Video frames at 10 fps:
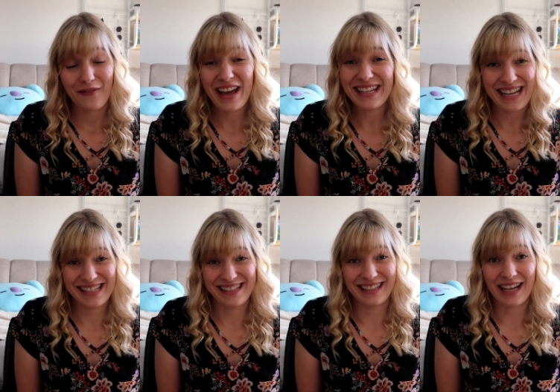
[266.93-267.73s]

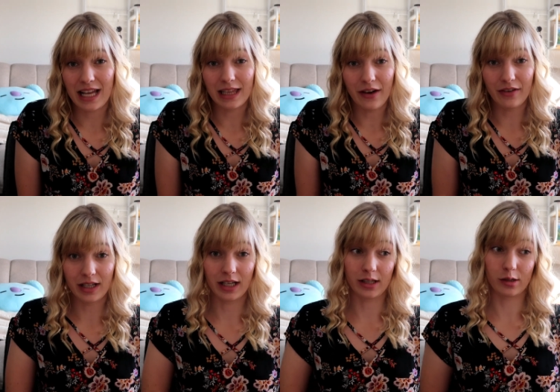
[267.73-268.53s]
Fantastic. I love
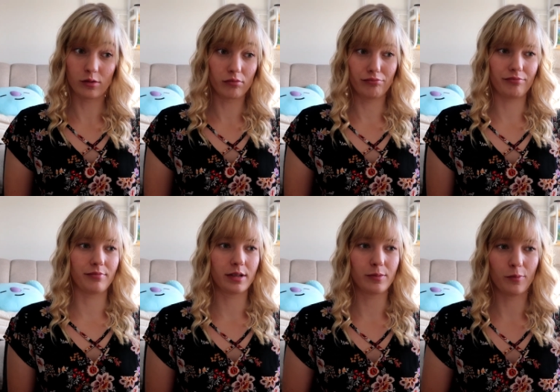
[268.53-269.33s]
it. It's a
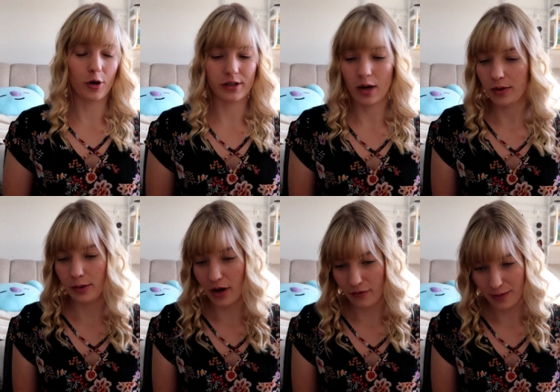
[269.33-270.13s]
it works out
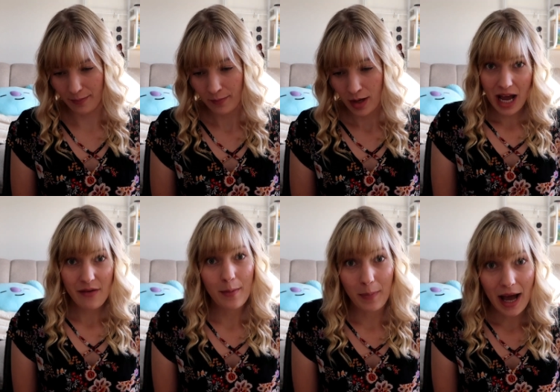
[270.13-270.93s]
really well for me. I
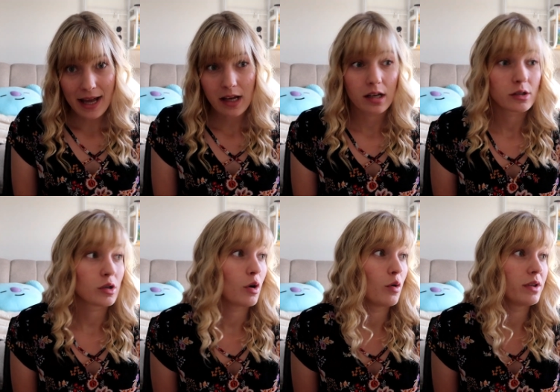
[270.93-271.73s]
have a bike,
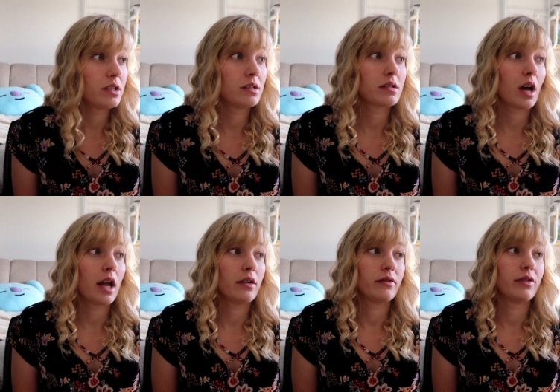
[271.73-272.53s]
so this is
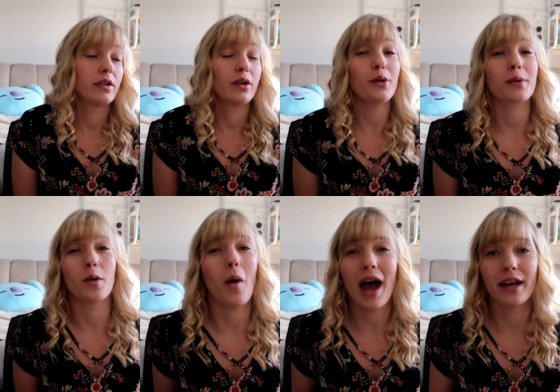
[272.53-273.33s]
kind of not a
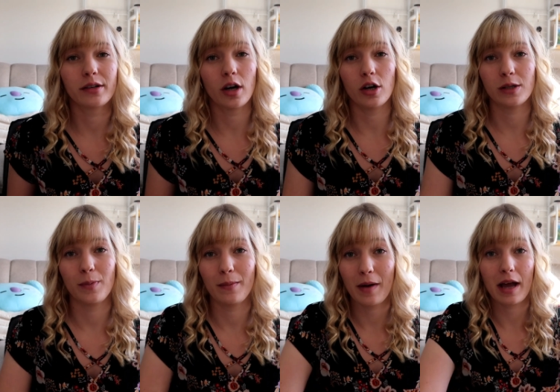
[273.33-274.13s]
required cost,
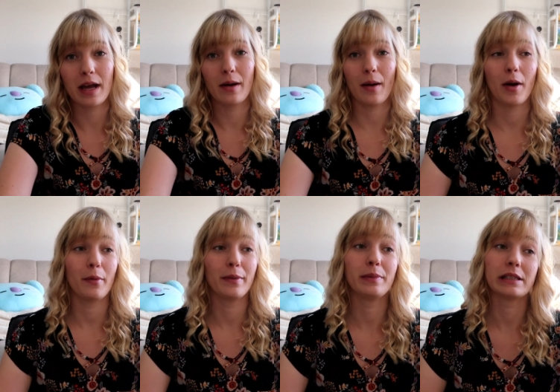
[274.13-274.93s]
but my
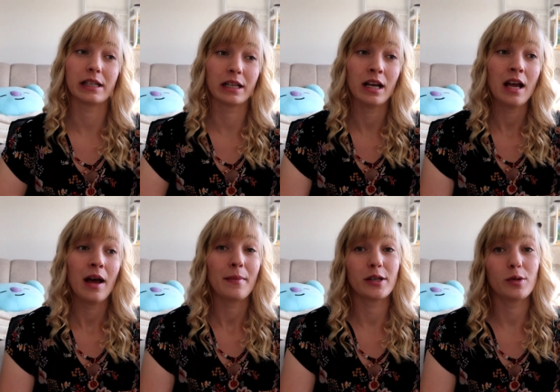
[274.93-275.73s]
apartment building
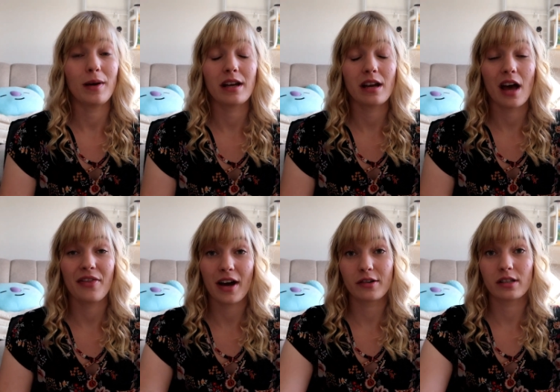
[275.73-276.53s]
makes you pay a
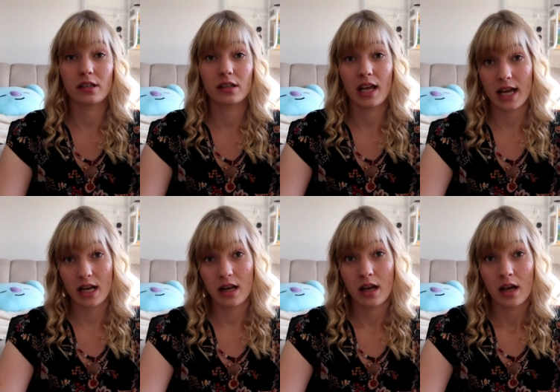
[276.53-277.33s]
thousand
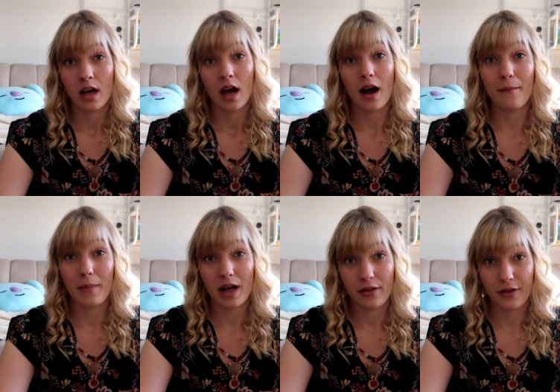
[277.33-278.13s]
yen a
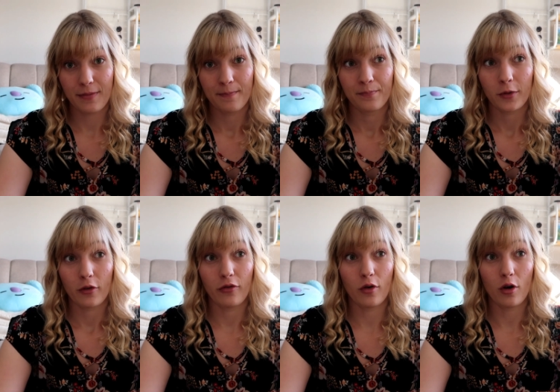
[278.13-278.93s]
month
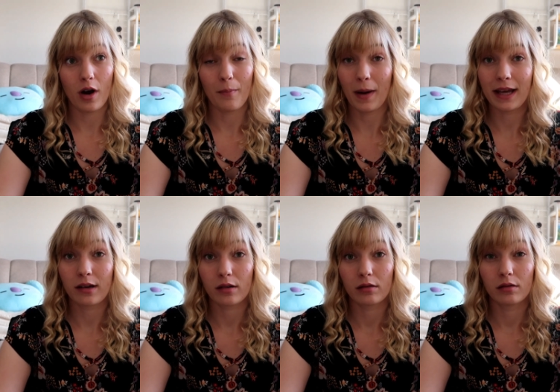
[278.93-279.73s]
for a
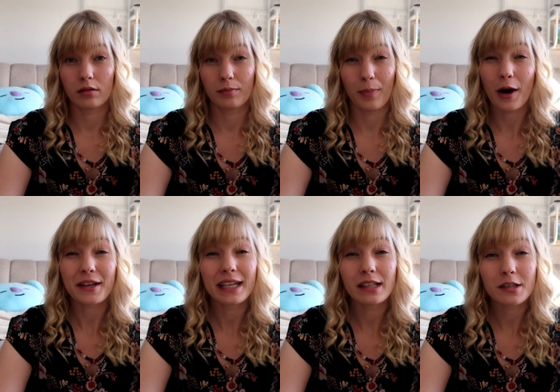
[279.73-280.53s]
bike
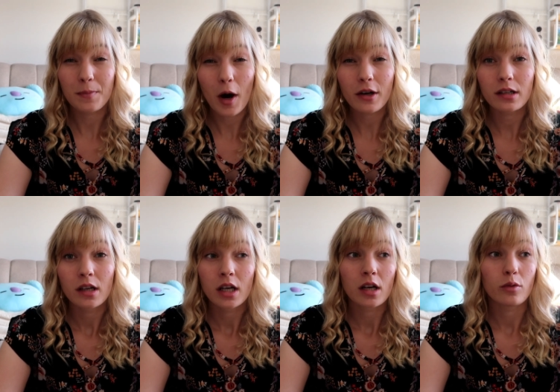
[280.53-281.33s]
parking spot,
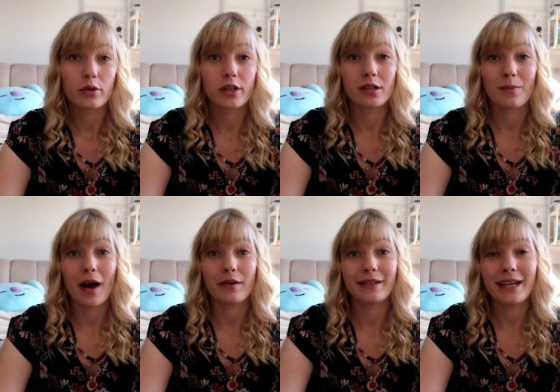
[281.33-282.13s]
which is
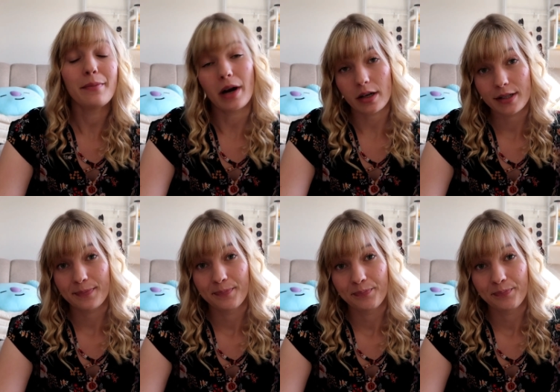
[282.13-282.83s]
about 10 bucks.